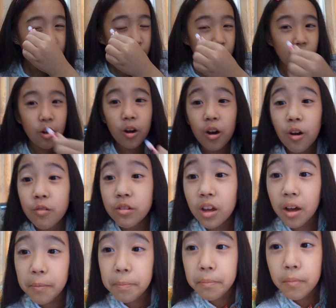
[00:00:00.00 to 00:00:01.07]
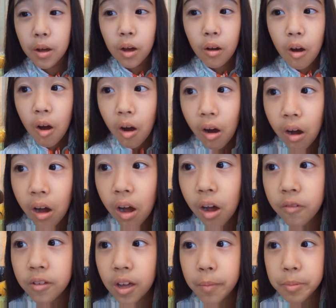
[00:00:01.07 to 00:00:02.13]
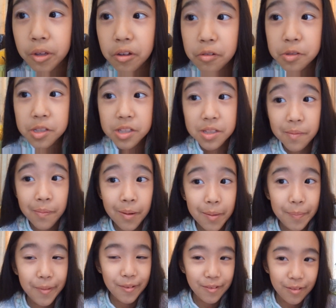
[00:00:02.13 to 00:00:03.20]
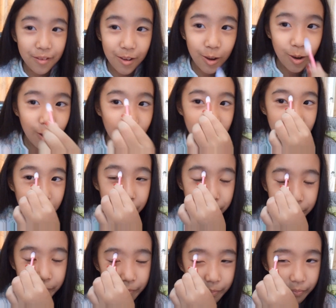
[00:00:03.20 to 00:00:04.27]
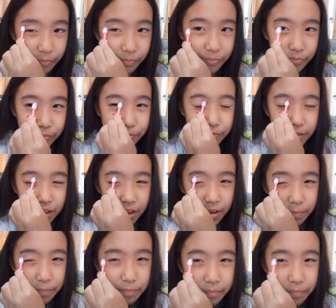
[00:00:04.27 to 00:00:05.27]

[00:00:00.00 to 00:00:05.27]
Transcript: Oh, yep. Oh, yep, you see the purple. Oh, yep. Yep.